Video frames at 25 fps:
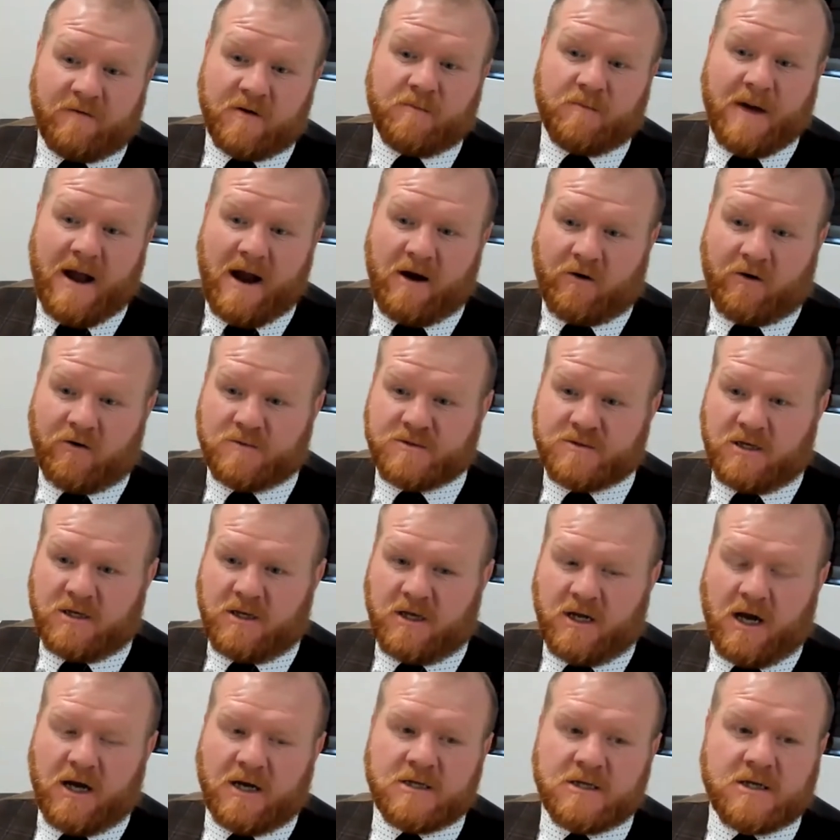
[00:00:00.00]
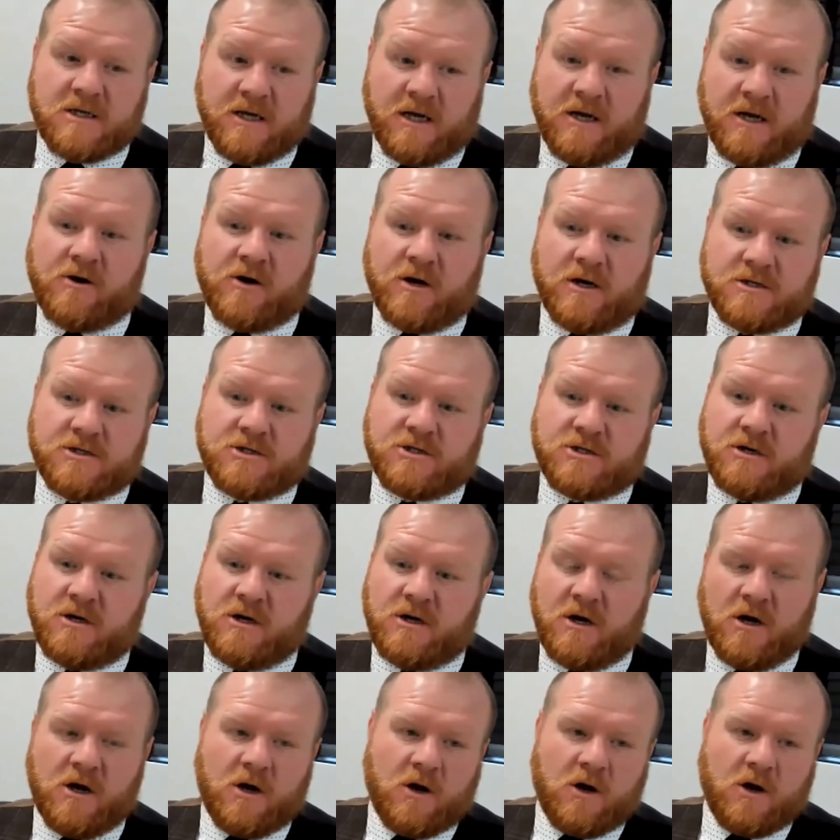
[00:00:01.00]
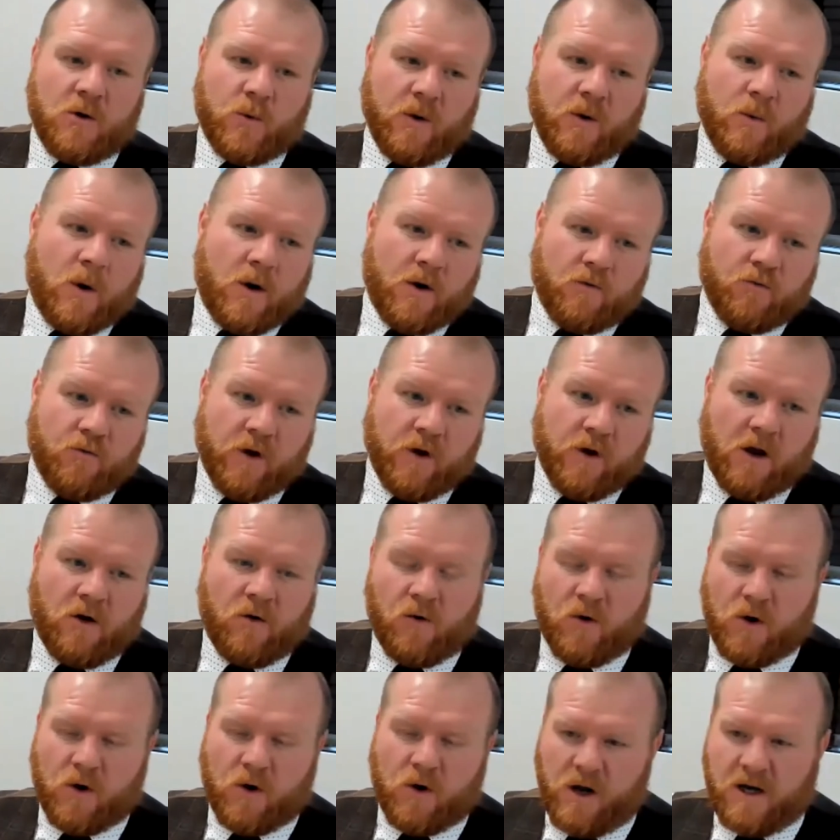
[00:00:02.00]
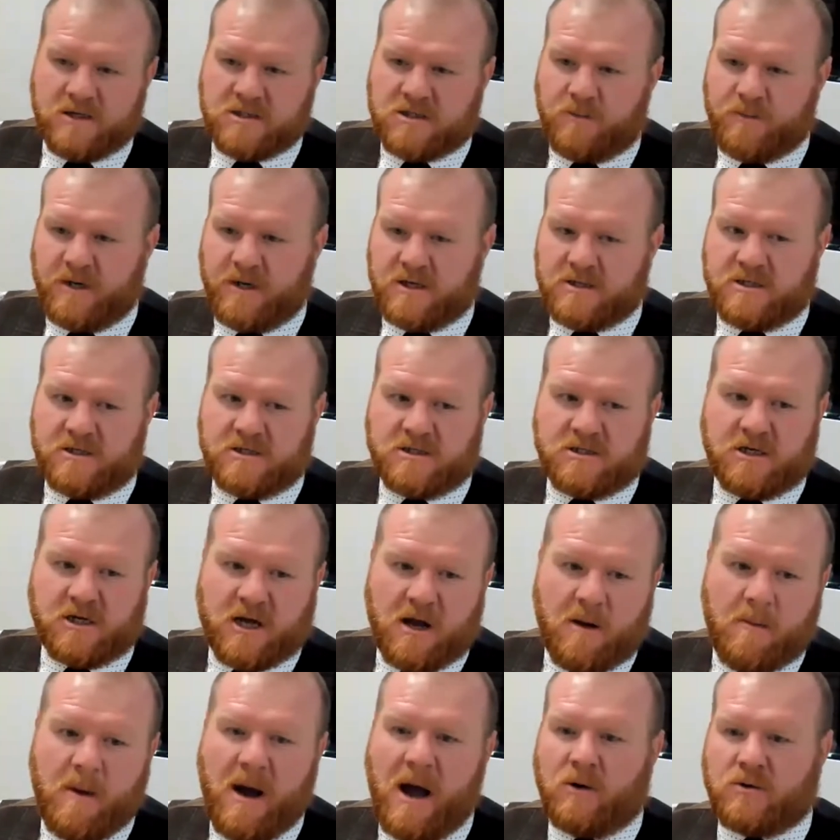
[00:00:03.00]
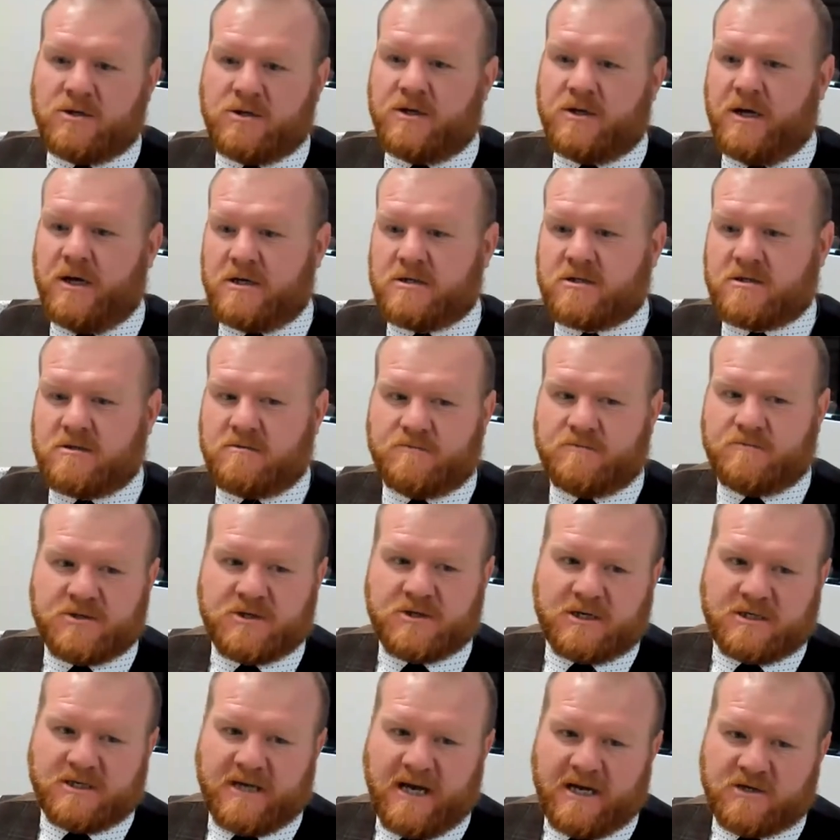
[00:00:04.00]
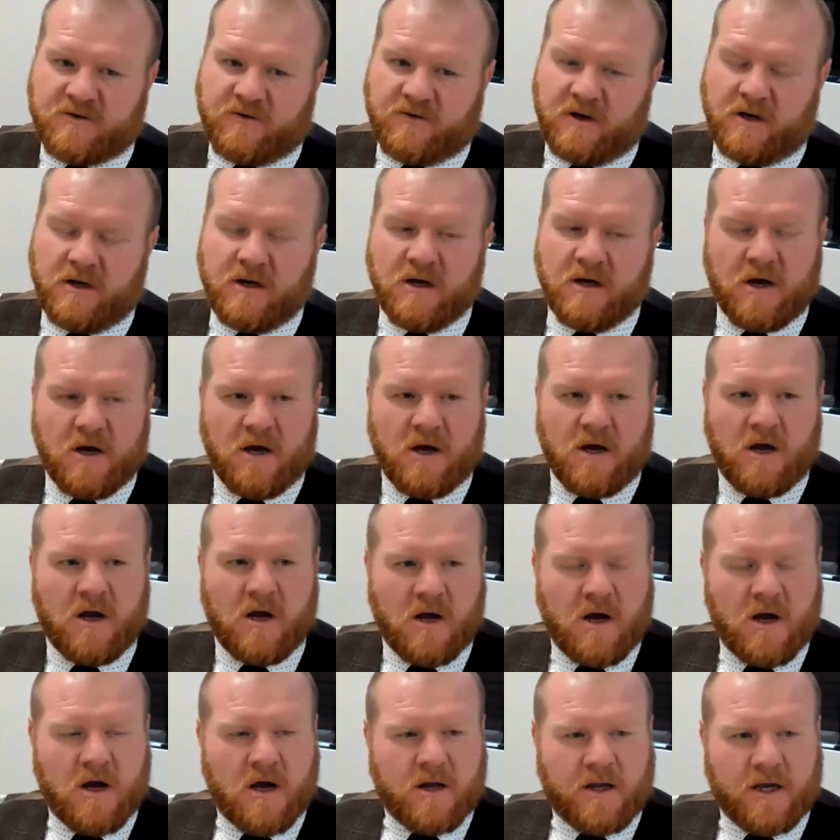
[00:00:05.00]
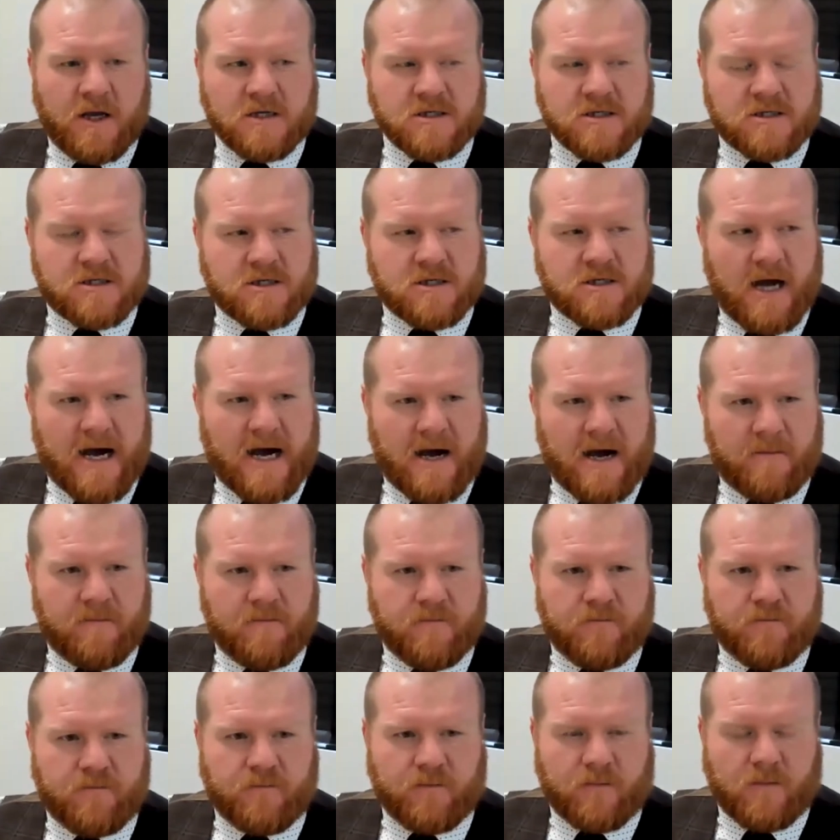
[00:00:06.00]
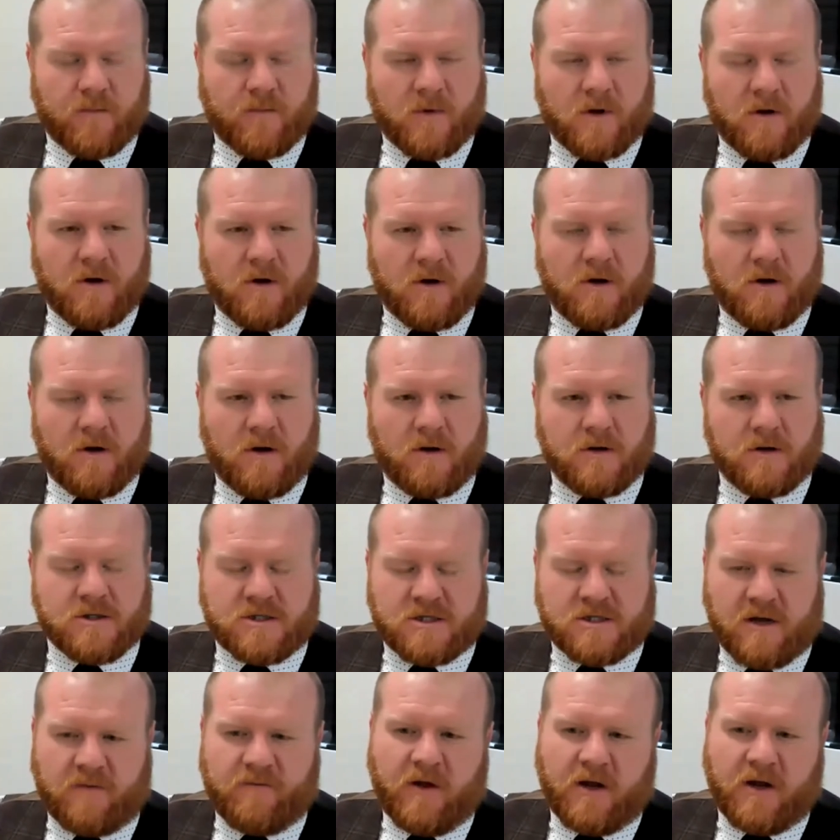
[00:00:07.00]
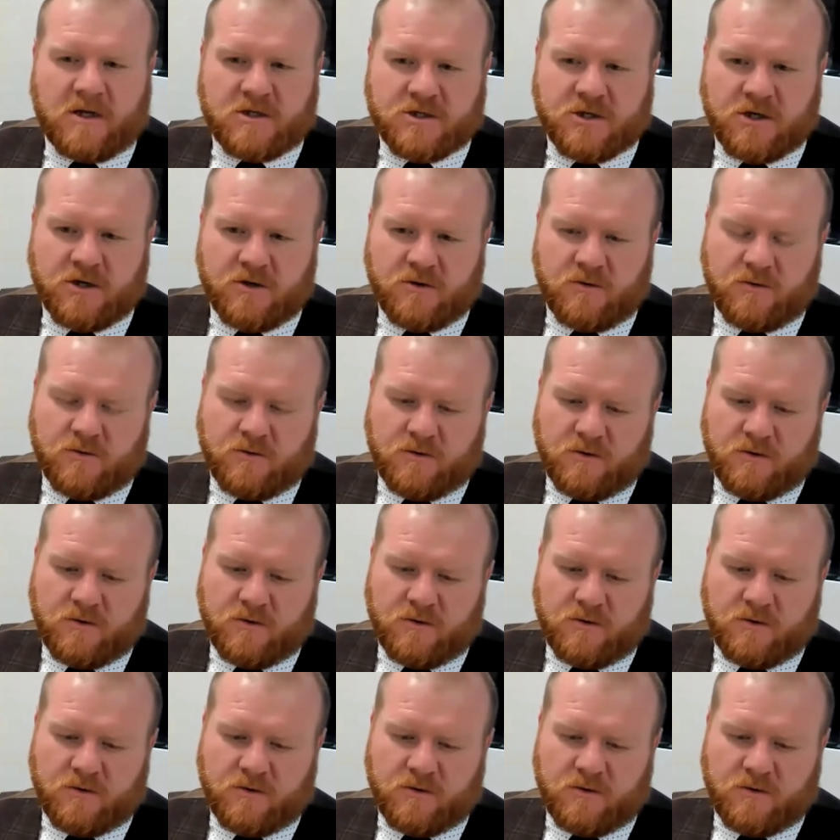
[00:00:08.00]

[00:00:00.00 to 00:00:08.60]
bankruptcy, the idea is we want to reorganize the business to come out of this successfully. There's something to